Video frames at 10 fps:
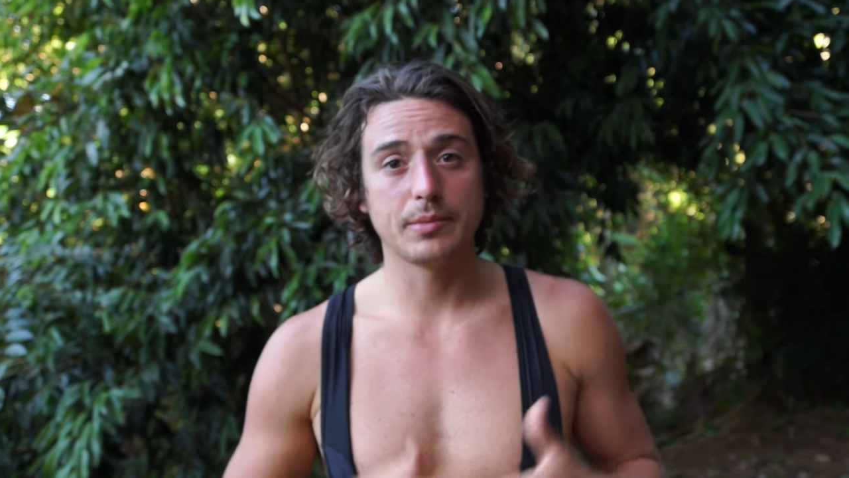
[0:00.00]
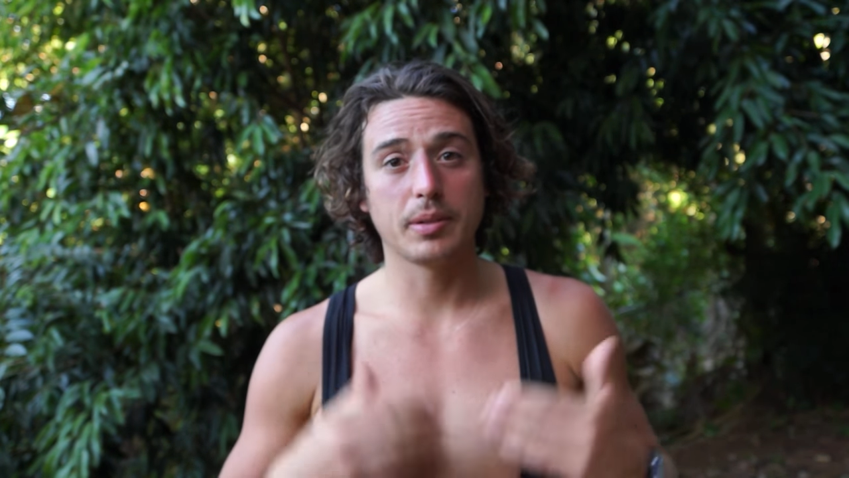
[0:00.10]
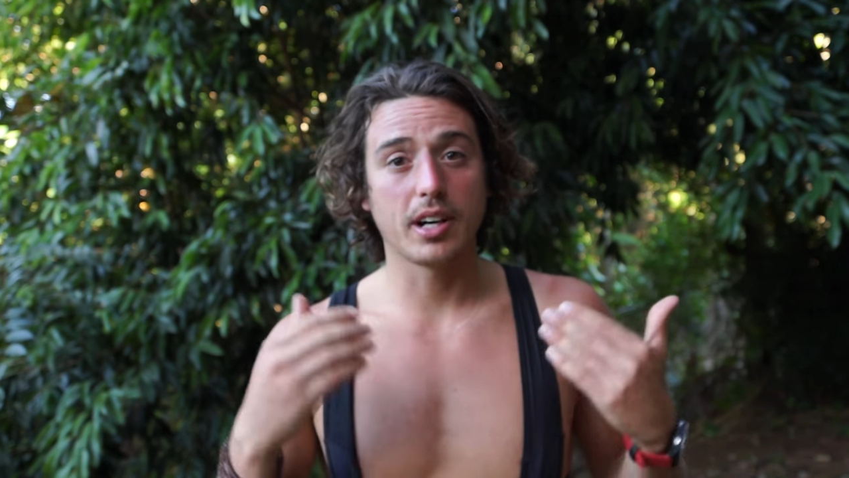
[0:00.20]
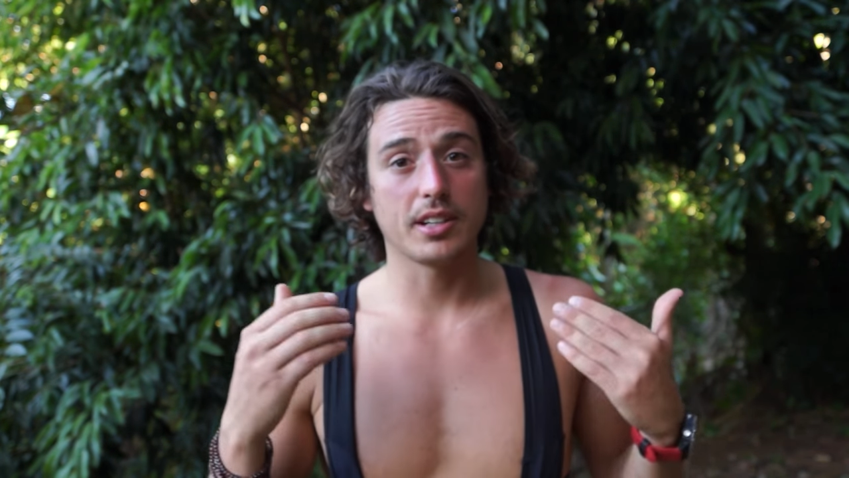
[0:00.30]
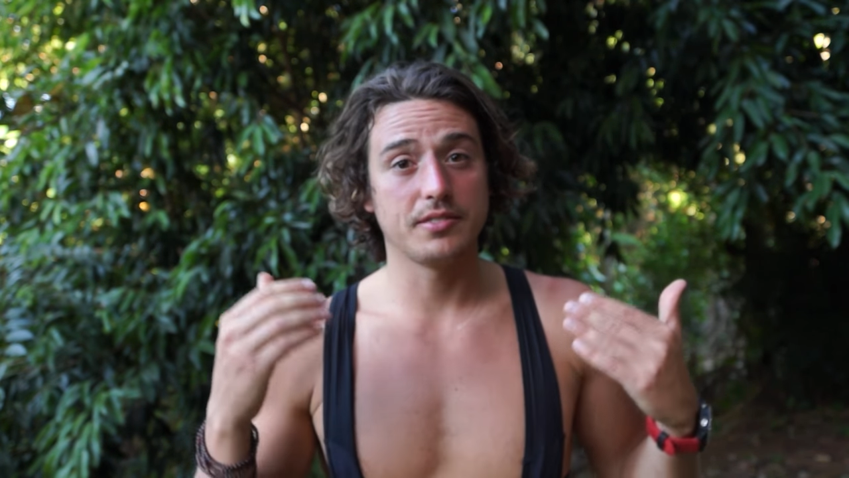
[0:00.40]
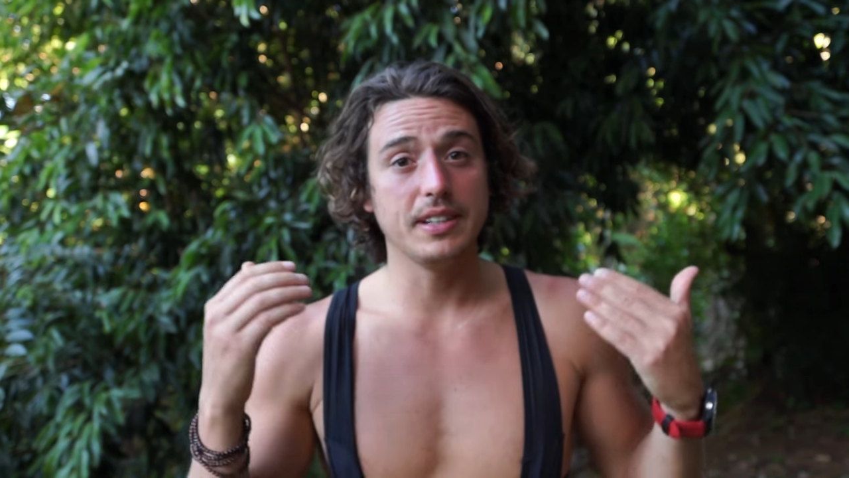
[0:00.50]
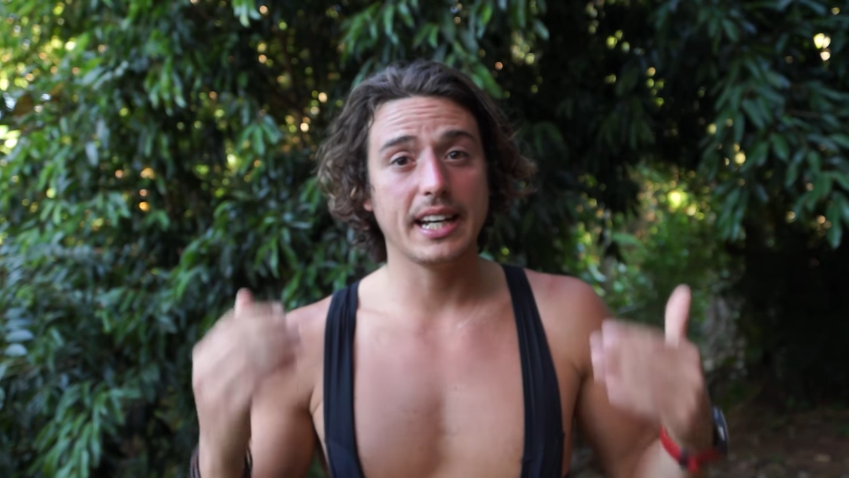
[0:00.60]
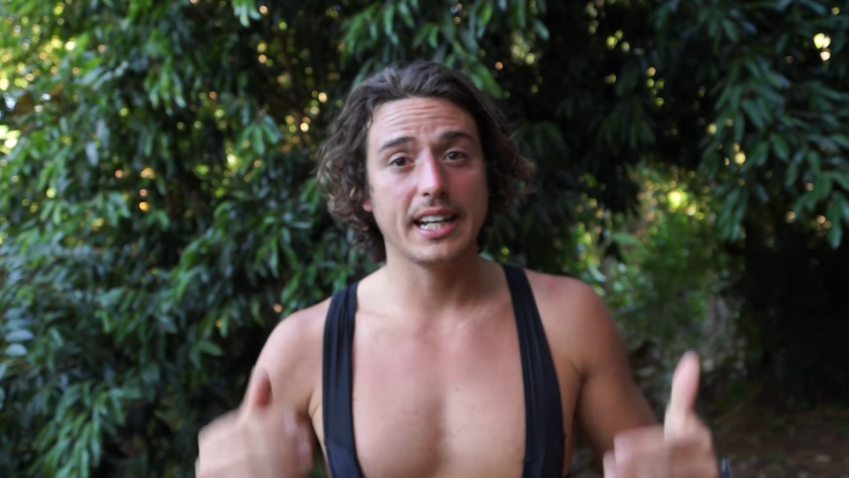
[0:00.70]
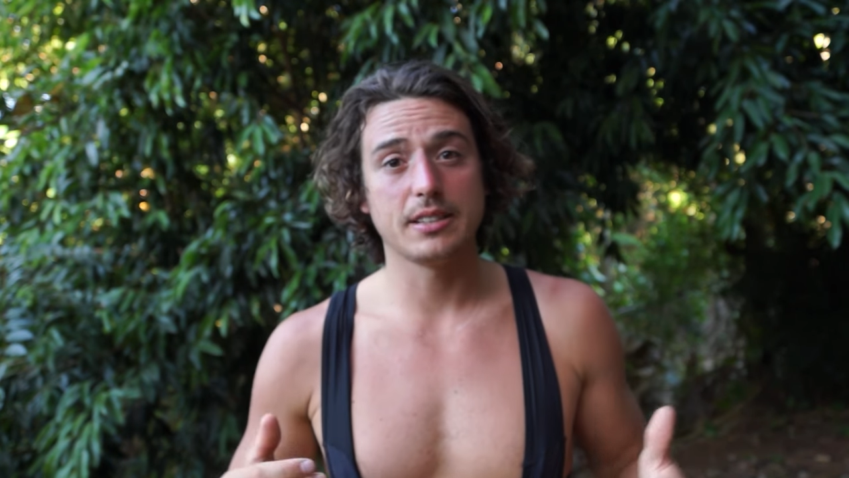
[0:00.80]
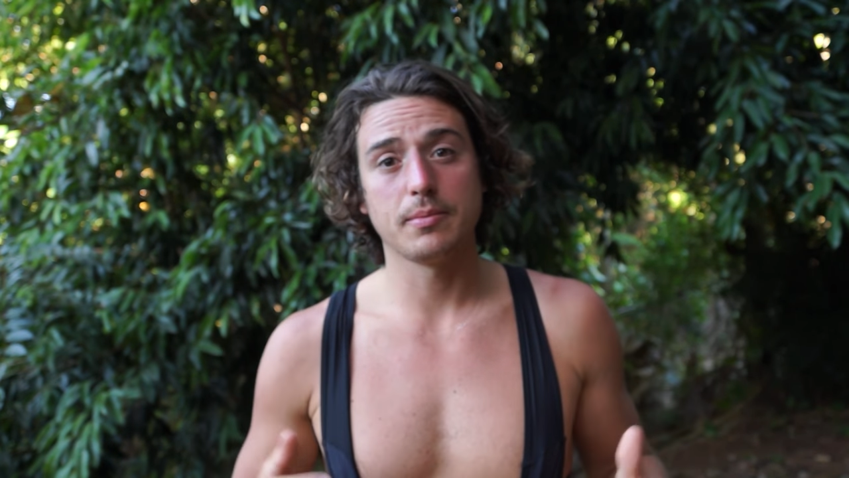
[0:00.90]
because
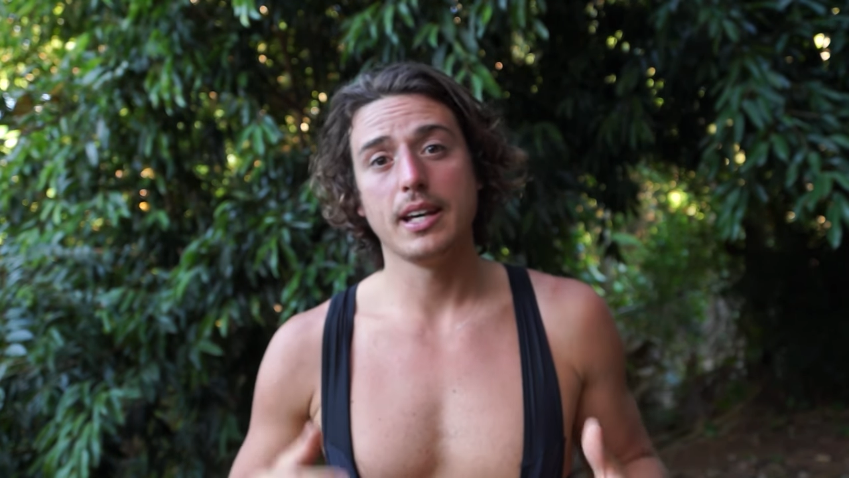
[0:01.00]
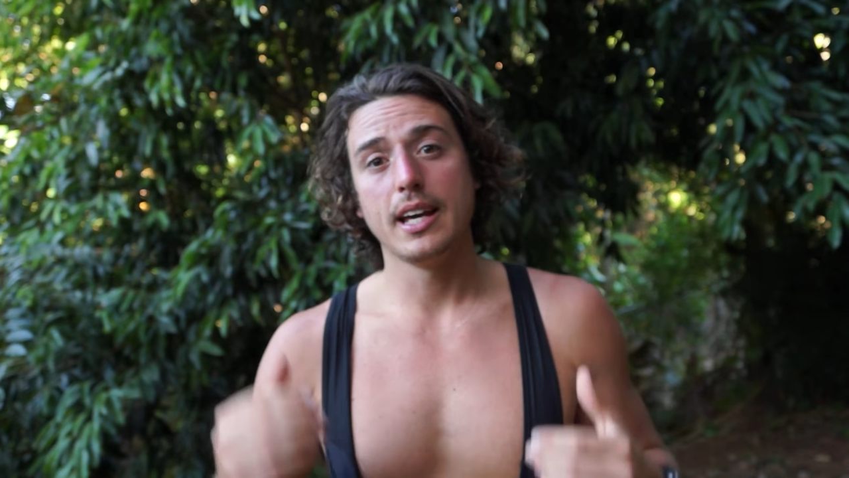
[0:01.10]
veganism